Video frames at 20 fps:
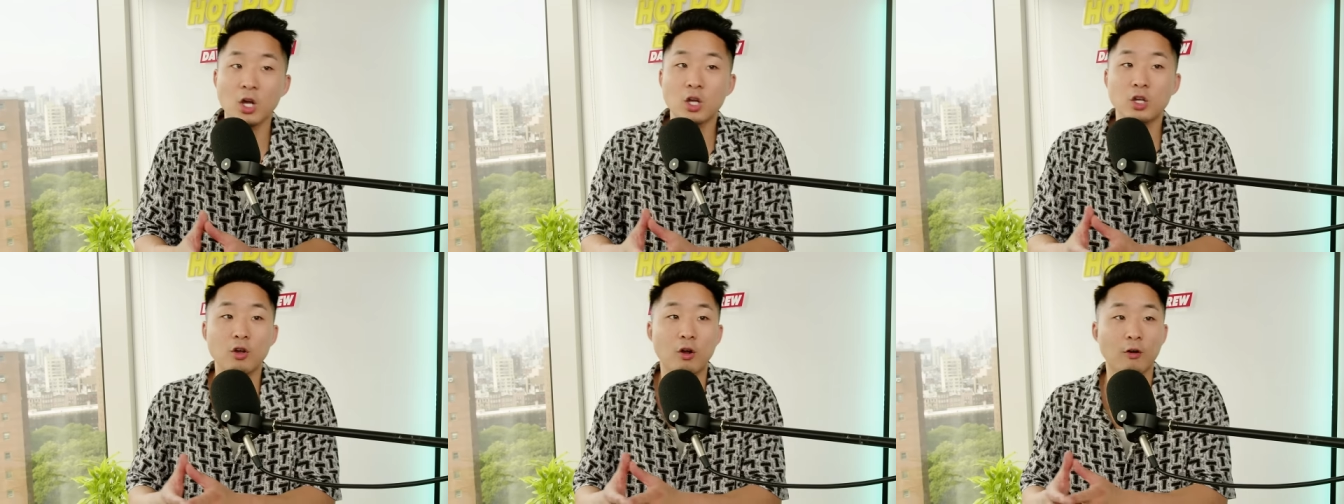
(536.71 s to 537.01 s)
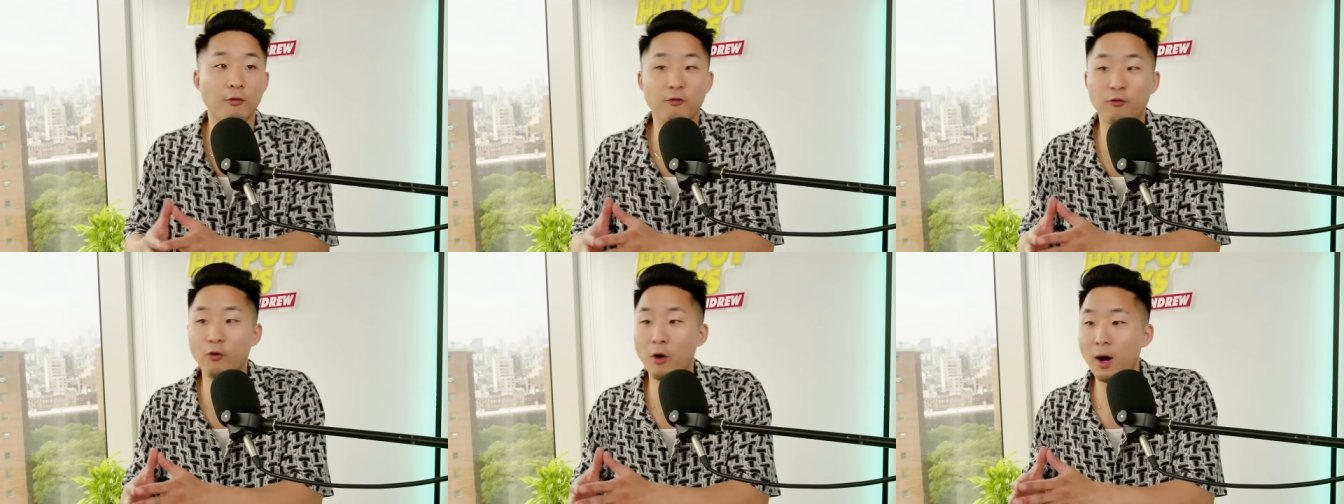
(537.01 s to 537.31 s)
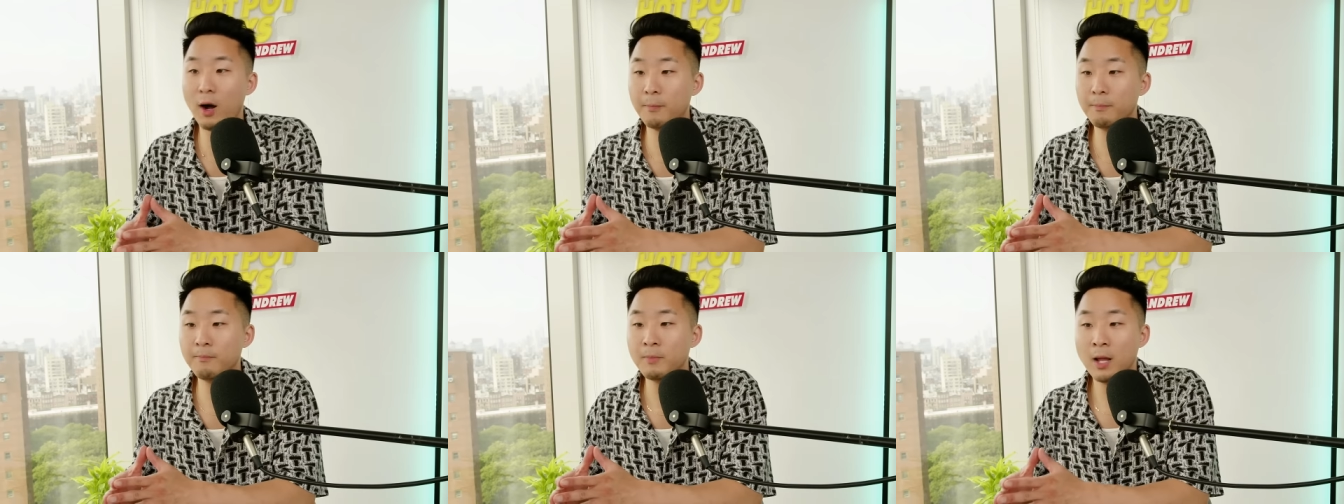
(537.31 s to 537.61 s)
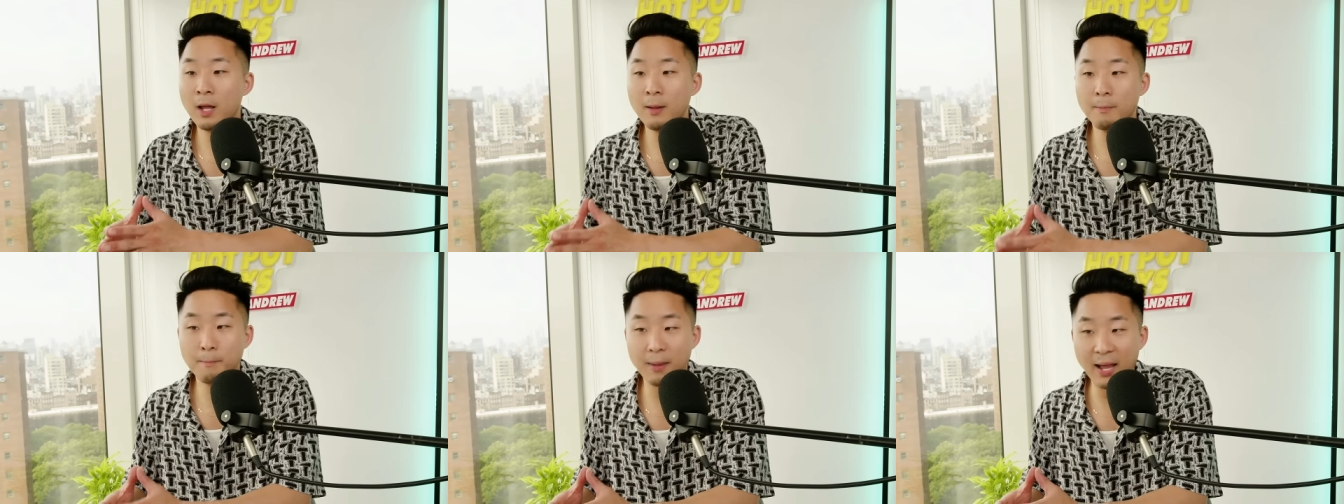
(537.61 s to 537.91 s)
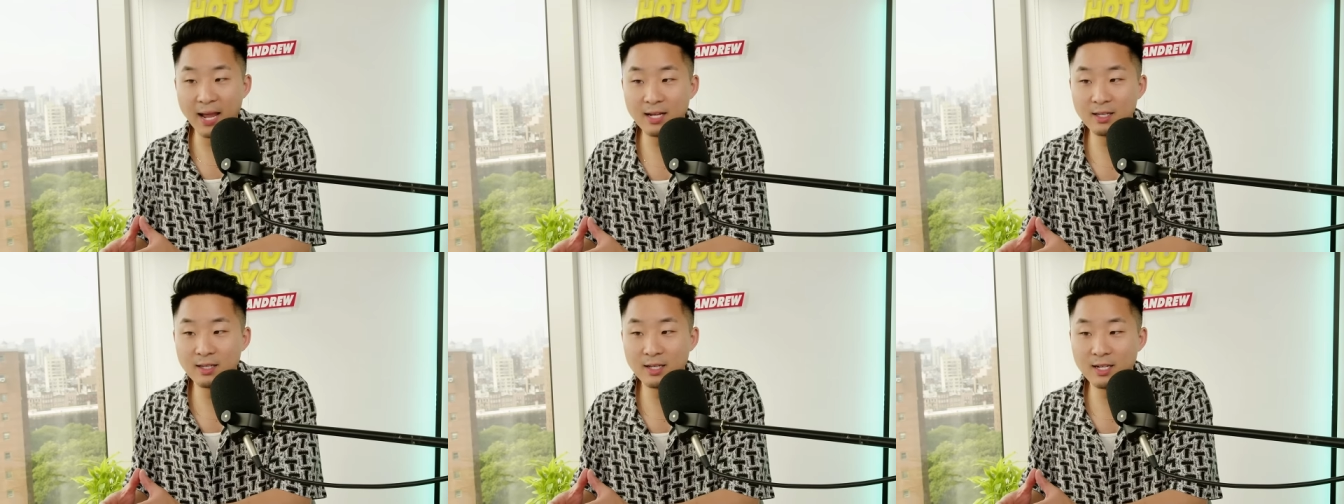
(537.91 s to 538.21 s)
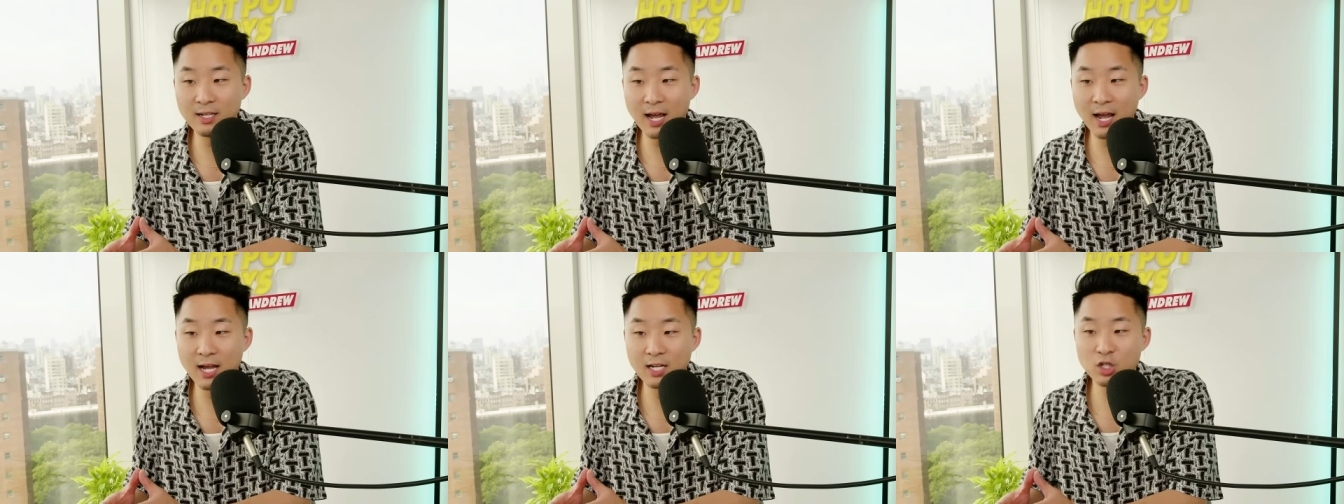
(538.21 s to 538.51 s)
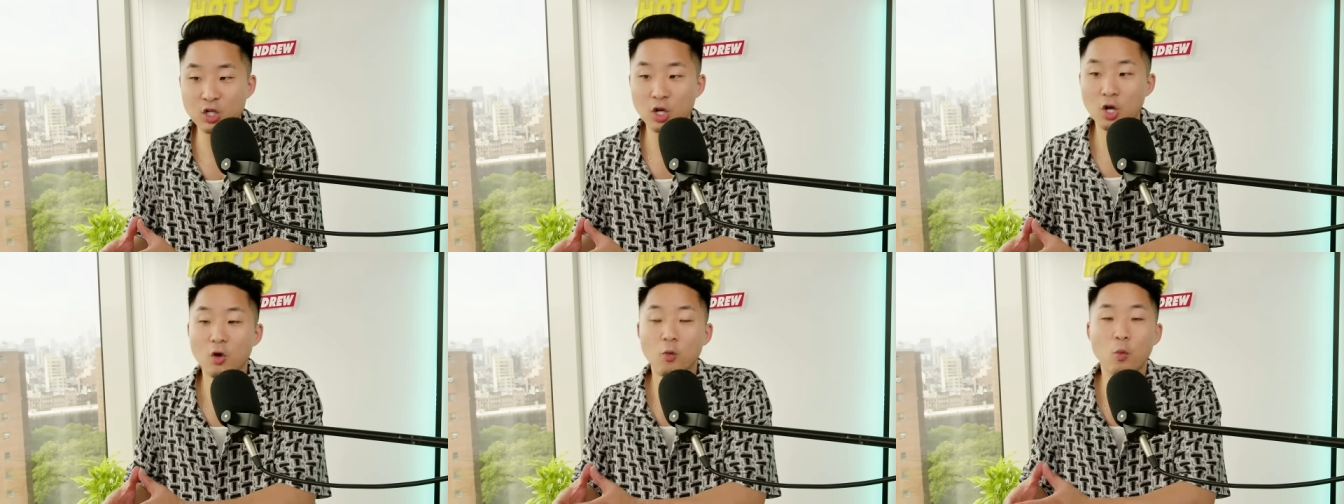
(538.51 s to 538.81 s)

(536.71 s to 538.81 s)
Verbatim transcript: you're from Bangladesh,